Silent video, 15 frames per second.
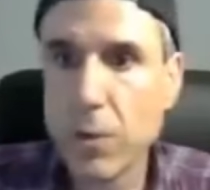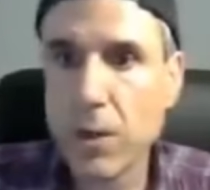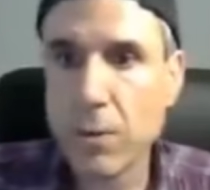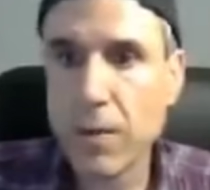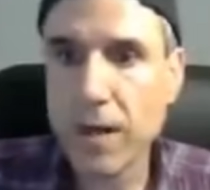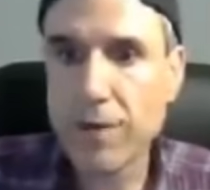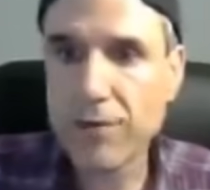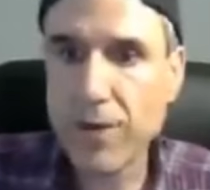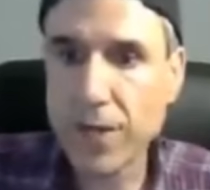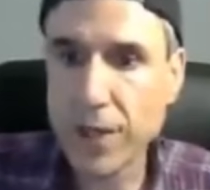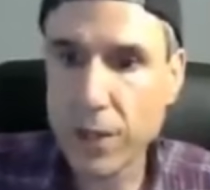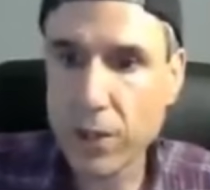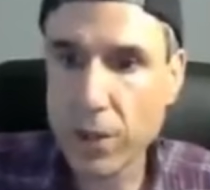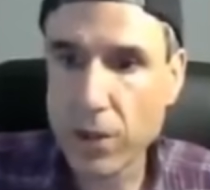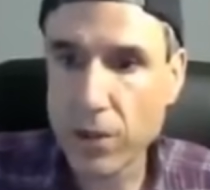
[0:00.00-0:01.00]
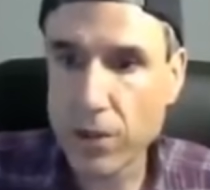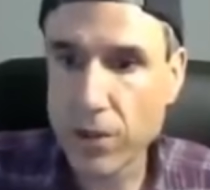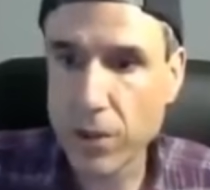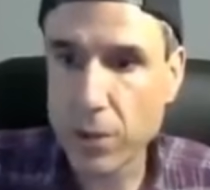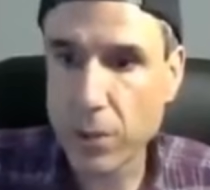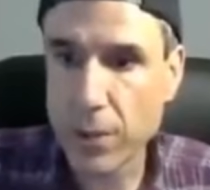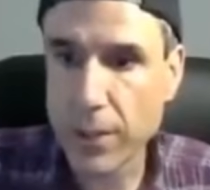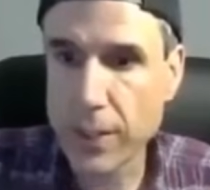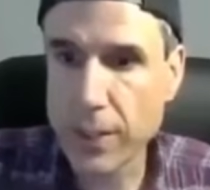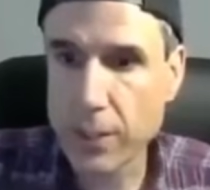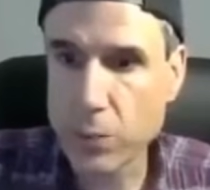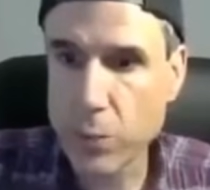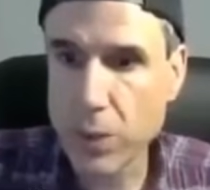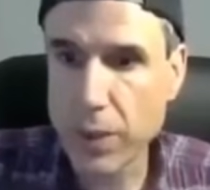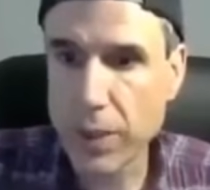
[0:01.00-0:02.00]
We want to modify the kernel, don't
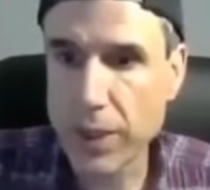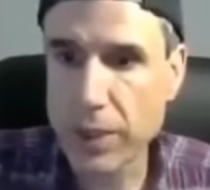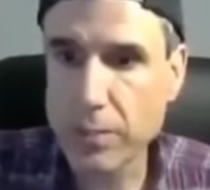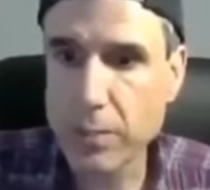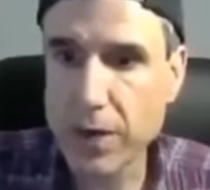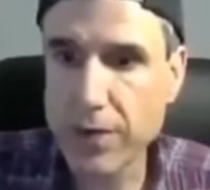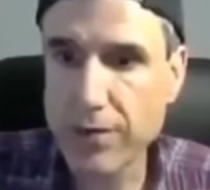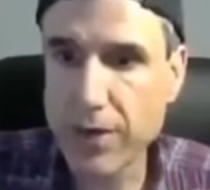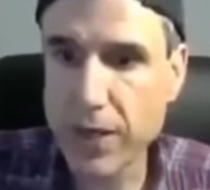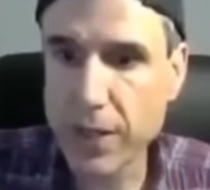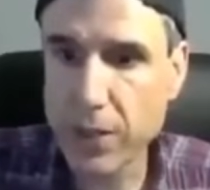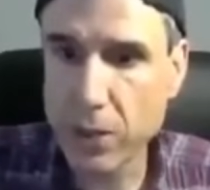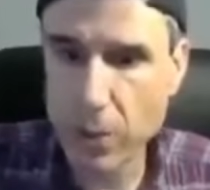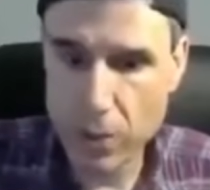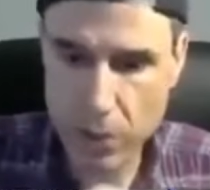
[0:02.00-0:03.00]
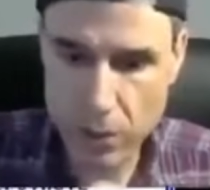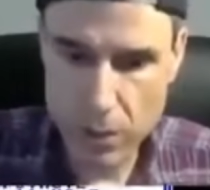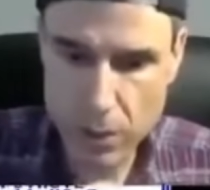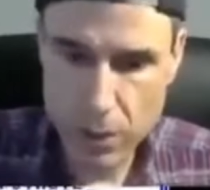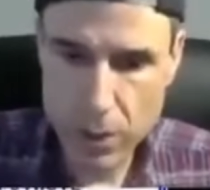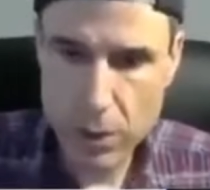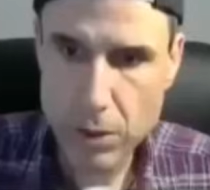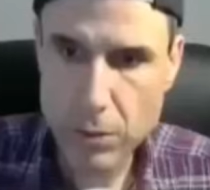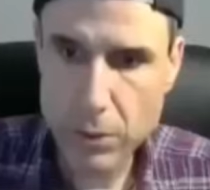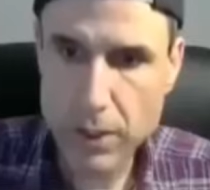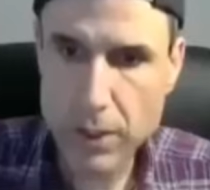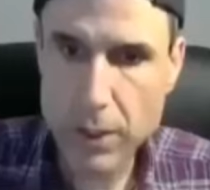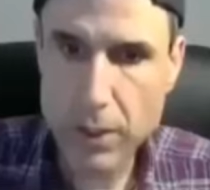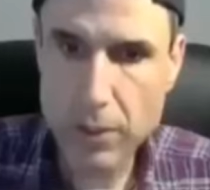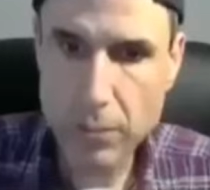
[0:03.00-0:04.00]
we? Let's modify the kernel.
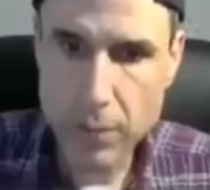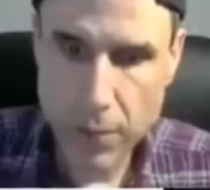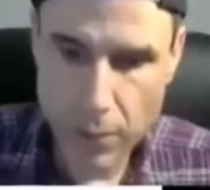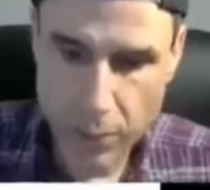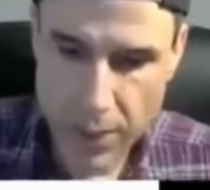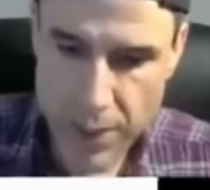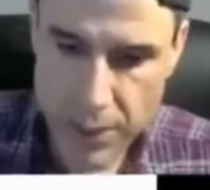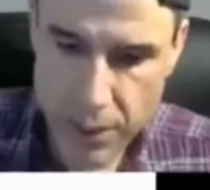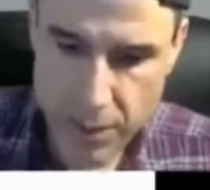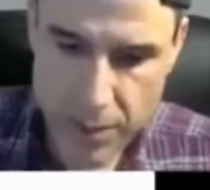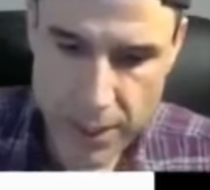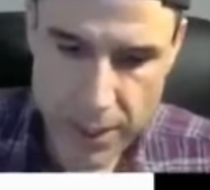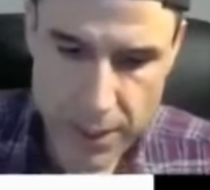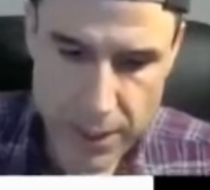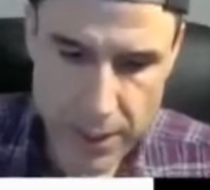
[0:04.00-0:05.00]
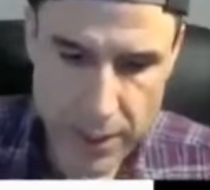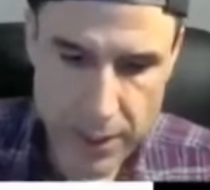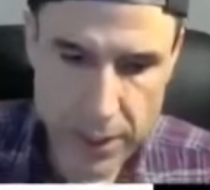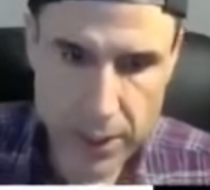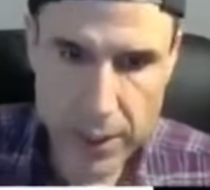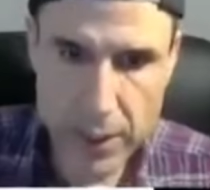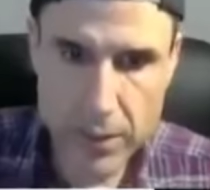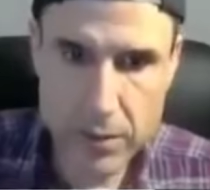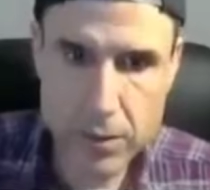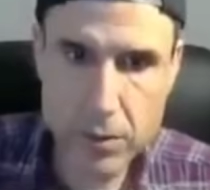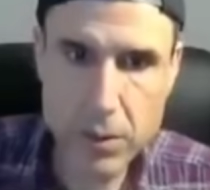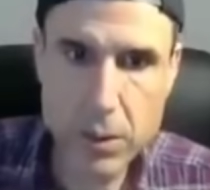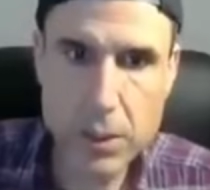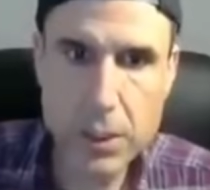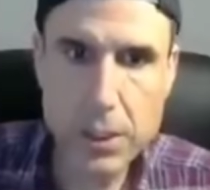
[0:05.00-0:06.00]
Otherwise, you might think.
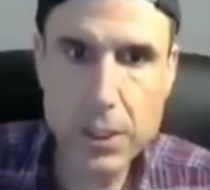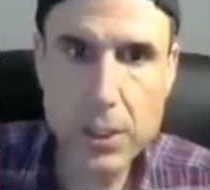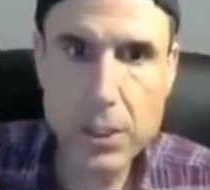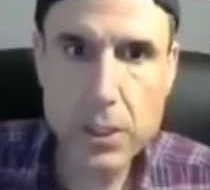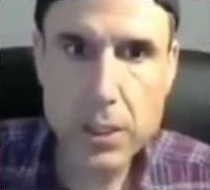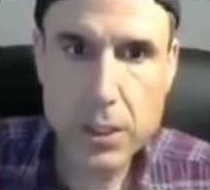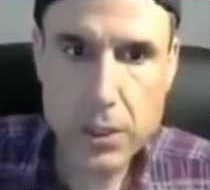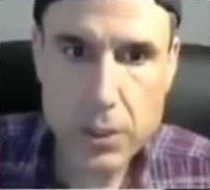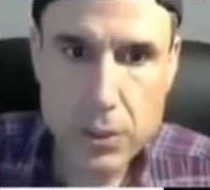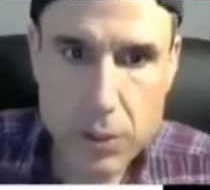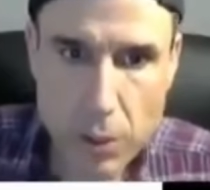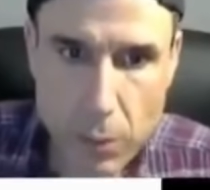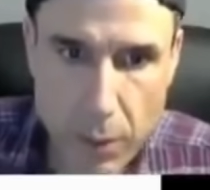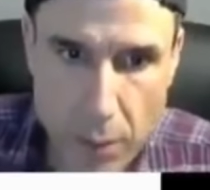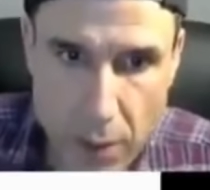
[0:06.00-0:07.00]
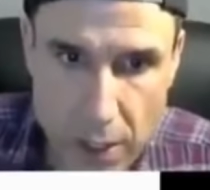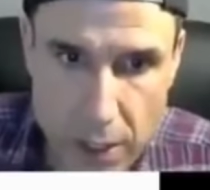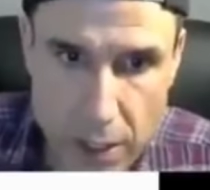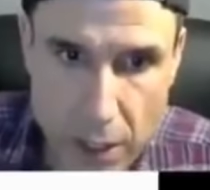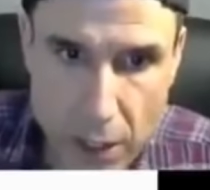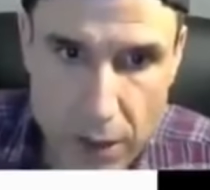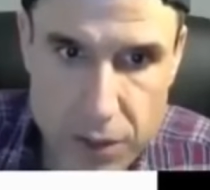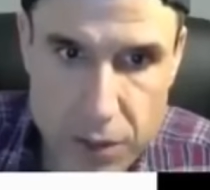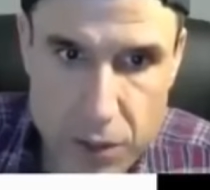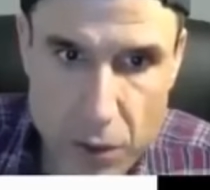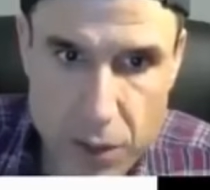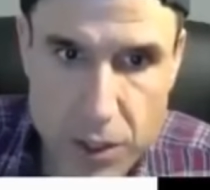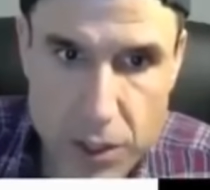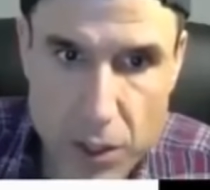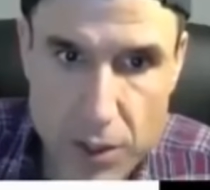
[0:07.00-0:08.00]
So we want all the
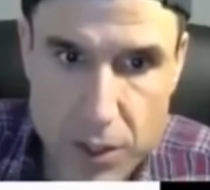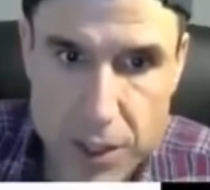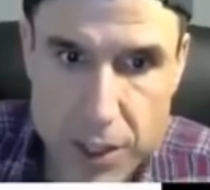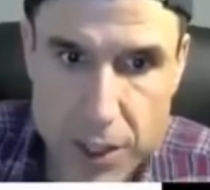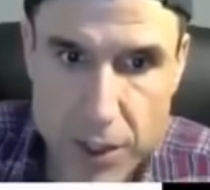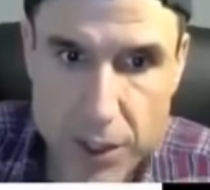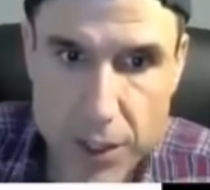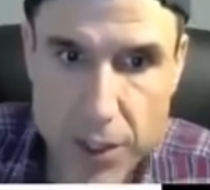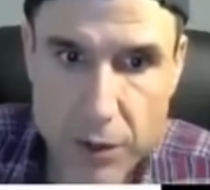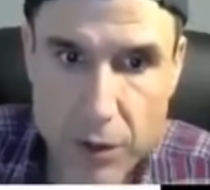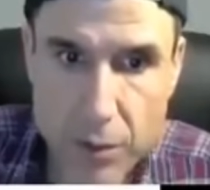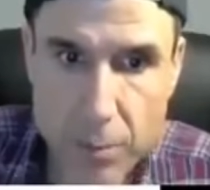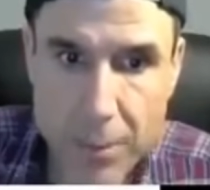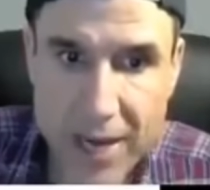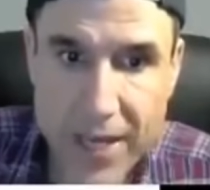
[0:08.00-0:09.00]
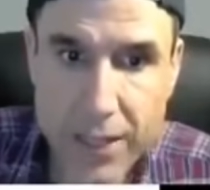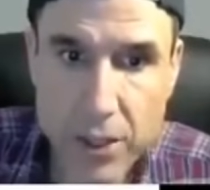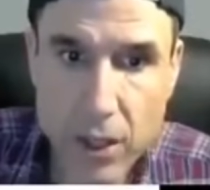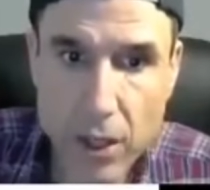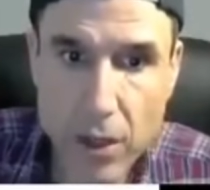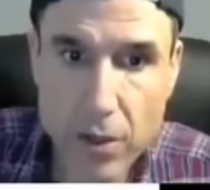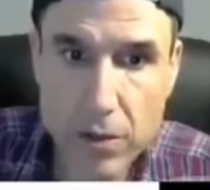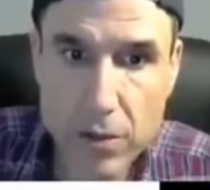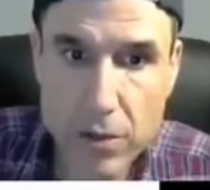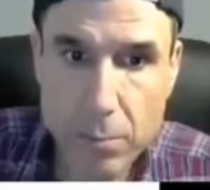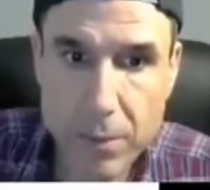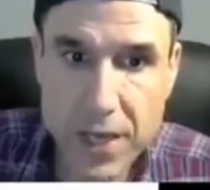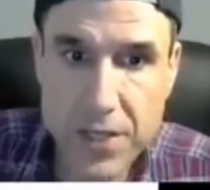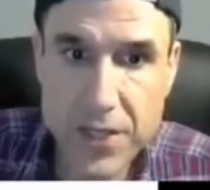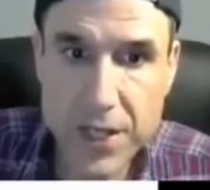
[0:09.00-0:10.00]
source code is here. You can do a make
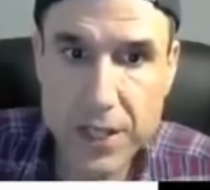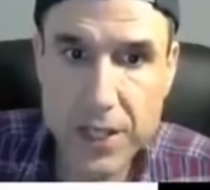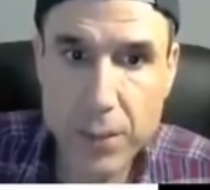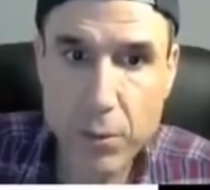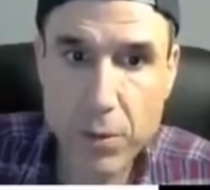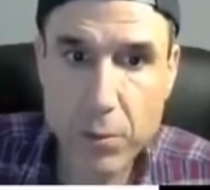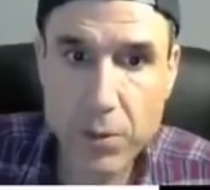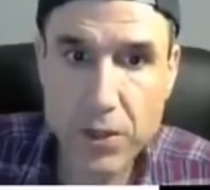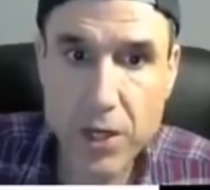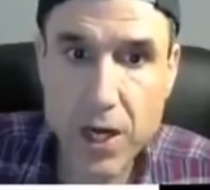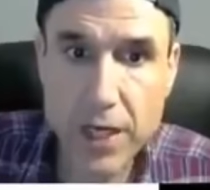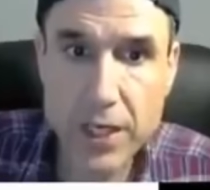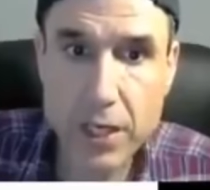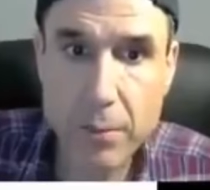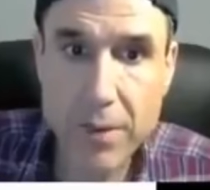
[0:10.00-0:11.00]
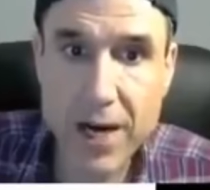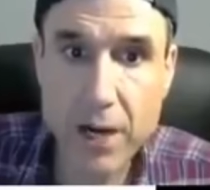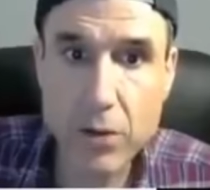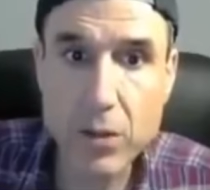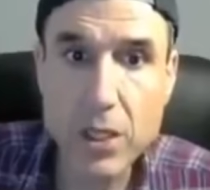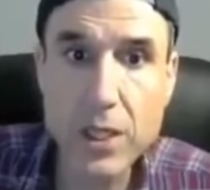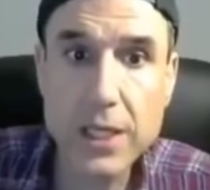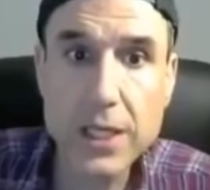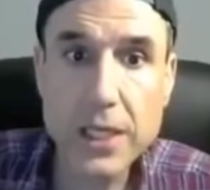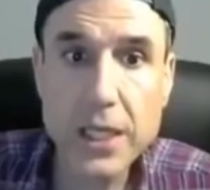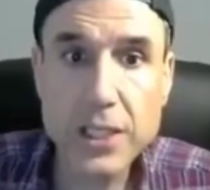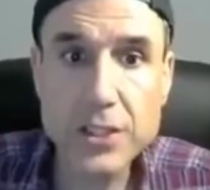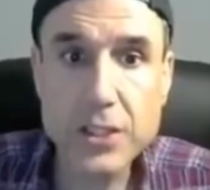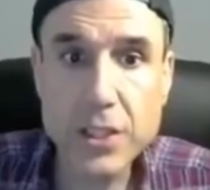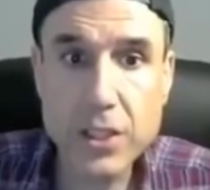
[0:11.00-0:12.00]
all. Basically, what we're talking about
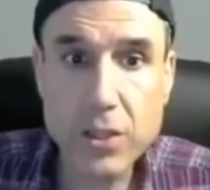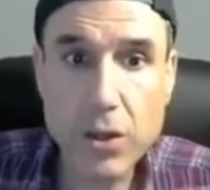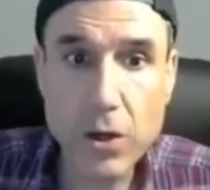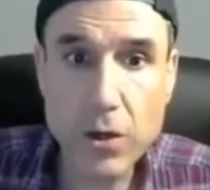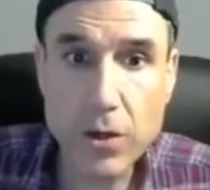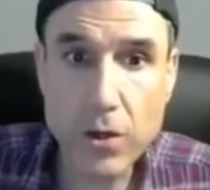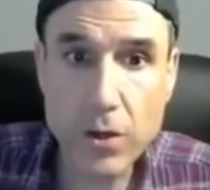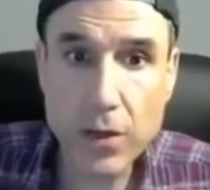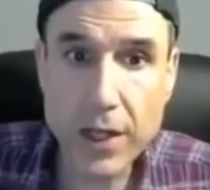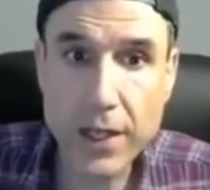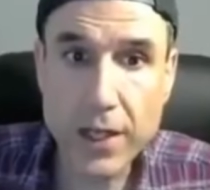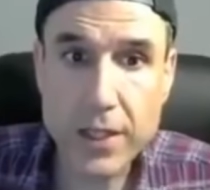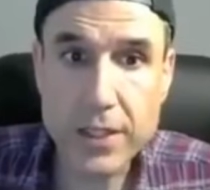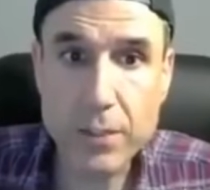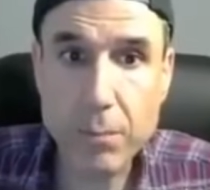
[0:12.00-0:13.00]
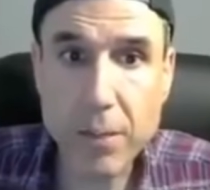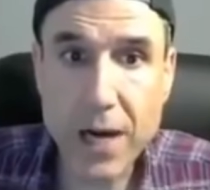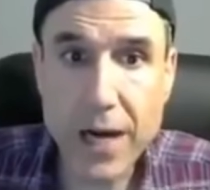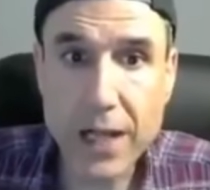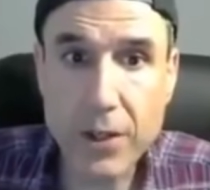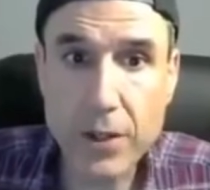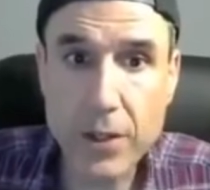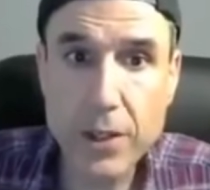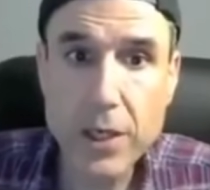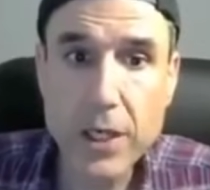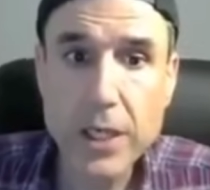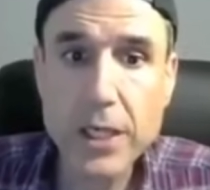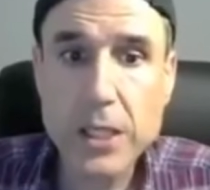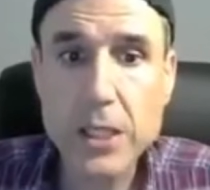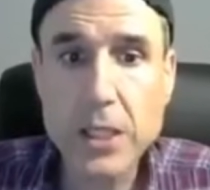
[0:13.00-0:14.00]
is the kernel and the
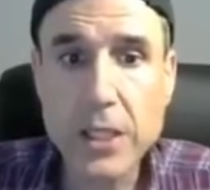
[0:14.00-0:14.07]
compiler.